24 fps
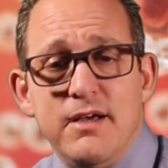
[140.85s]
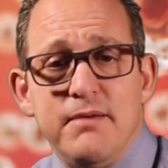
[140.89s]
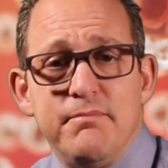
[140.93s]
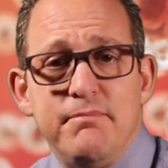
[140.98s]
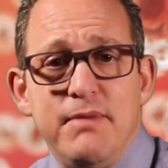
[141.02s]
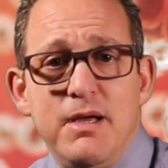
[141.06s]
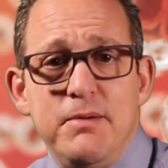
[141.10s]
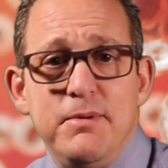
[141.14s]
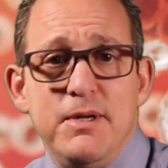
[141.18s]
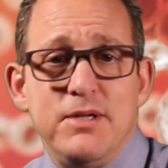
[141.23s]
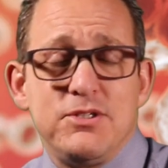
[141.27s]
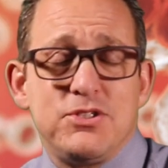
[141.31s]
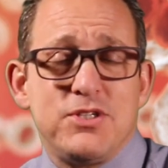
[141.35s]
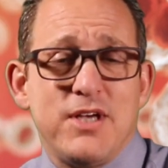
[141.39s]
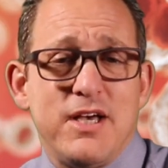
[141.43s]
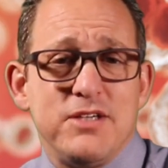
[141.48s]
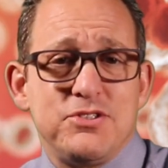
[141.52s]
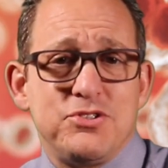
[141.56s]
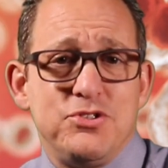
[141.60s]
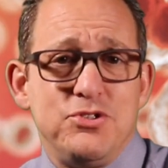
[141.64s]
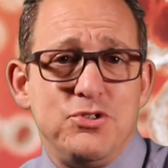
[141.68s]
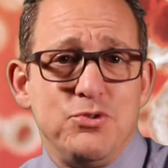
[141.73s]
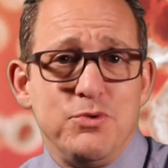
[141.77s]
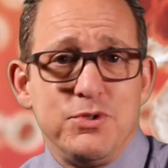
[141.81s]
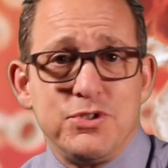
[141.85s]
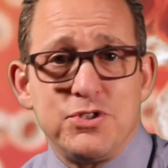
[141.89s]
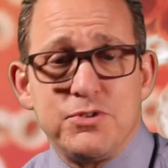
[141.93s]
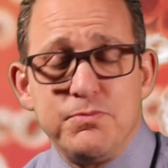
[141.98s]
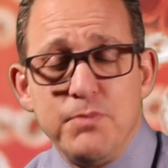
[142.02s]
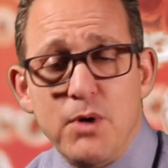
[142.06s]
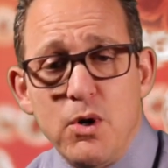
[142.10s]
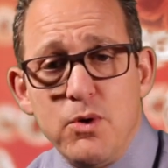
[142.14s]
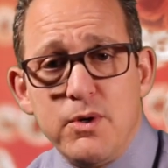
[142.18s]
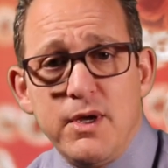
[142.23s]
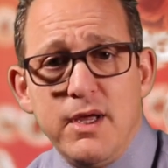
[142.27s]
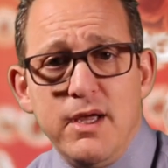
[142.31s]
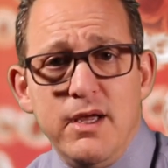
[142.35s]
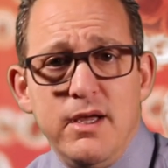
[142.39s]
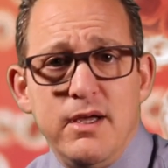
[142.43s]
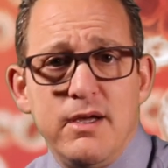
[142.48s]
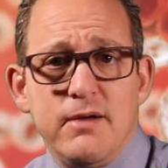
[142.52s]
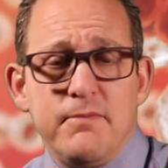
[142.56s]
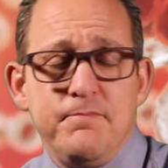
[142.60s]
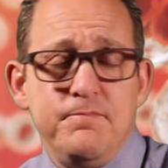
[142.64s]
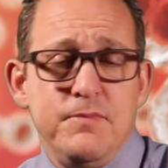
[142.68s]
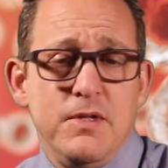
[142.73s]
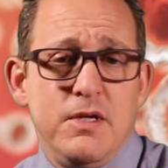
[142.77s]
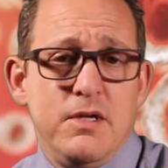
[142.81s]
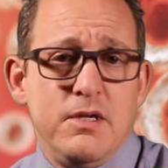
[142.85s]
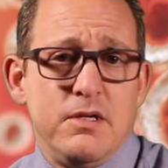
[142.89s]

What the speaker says: Maybe it has to do with smoking,